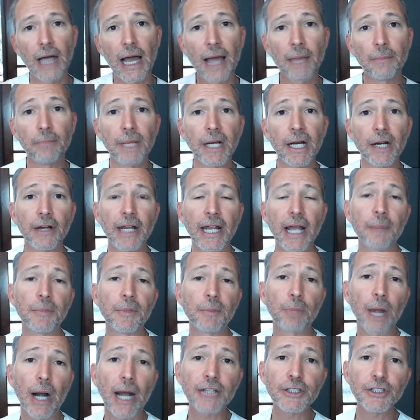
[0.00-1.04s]
I'm Mary. I'm
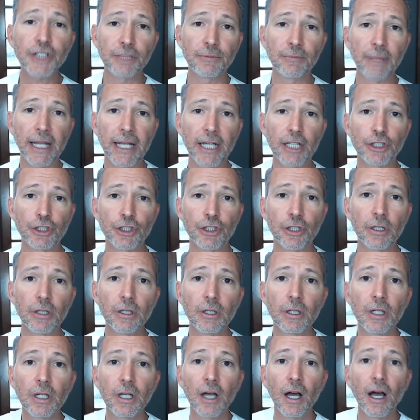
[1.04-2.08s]
the project manager.
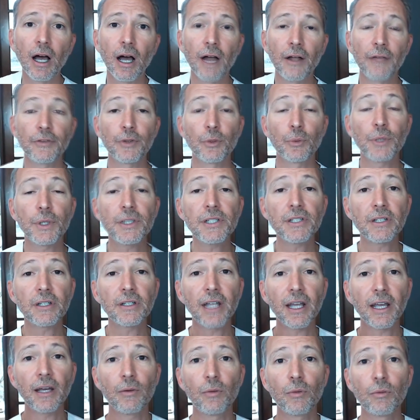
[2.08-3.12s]
The
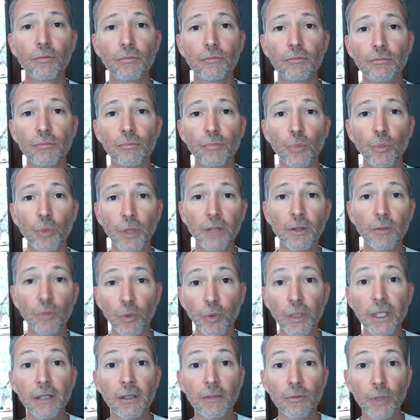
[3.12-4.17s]
reason that
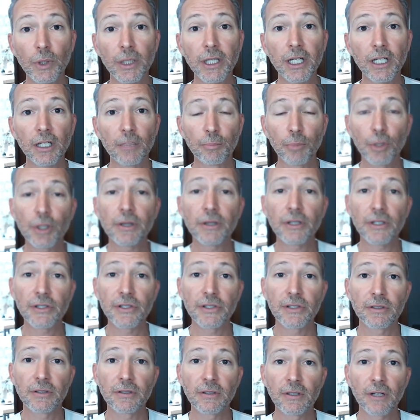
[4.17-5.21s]
we need to put
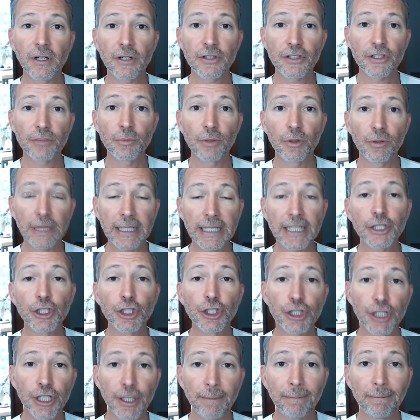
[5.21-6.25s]
this customer
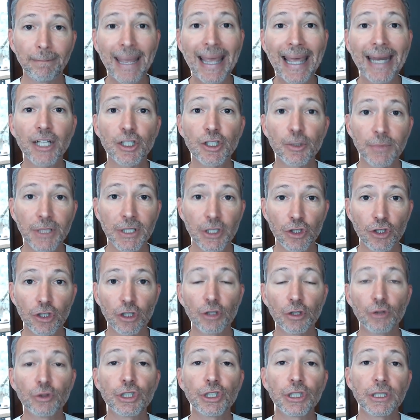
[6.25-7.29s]
relationship management
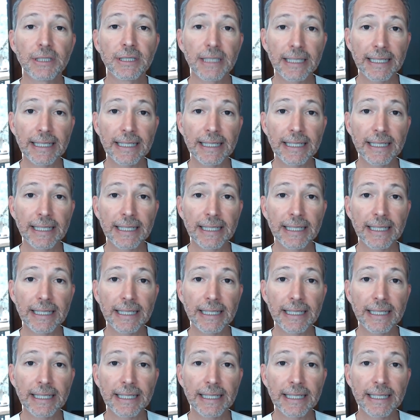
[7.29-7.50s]
solution